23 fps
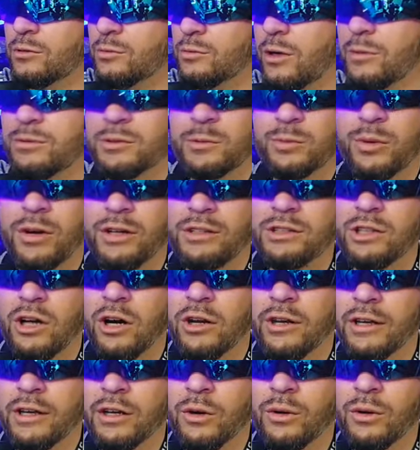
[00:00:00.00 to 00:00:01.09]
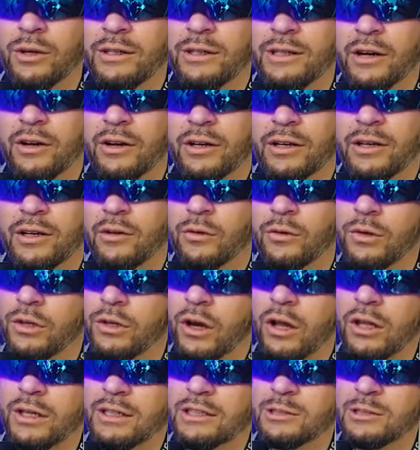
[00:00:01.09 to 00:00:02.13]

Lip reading: bro. I'm surprised y'all didn't go get Derrick Henry. Y'all